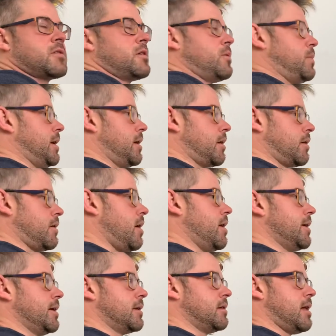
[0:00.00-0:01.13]
we are not
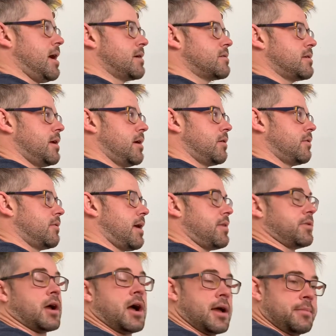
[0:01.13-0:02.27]
in class today, or
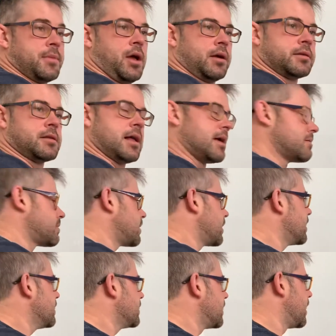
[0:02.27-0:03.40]
rather I'm not in class
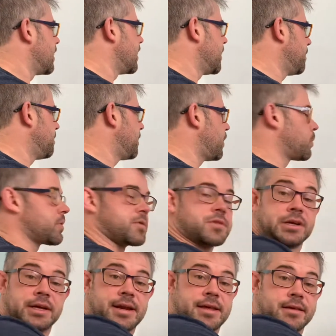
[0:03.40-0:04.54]
today, but we're still
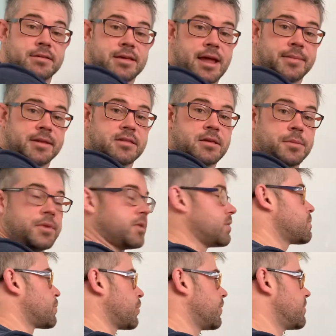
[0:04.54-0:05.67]
going to examine some of those
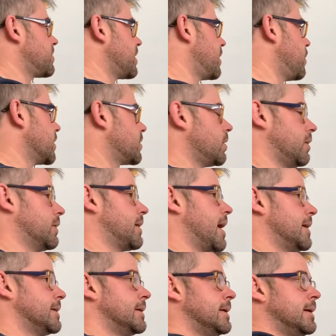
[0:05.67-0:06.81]
proofs that I wanted to look at.
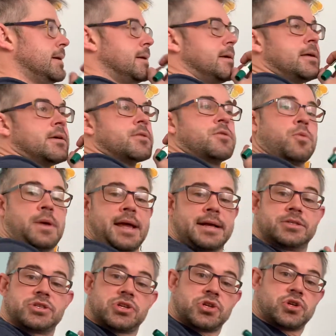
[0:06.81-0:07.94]
So we
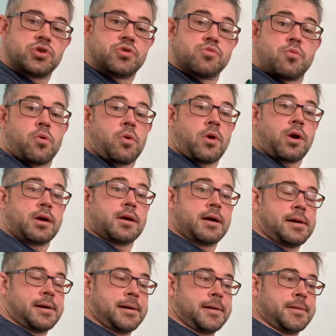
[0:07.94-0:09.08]
had two
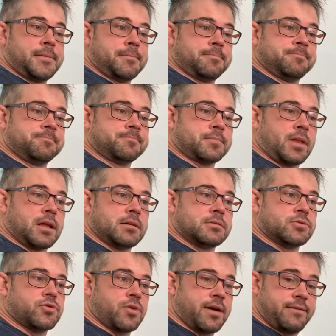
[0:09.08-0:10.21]
more
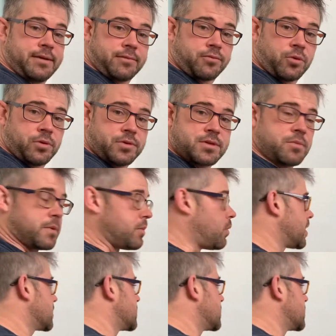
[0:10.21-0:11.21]
derivative rules that we wanted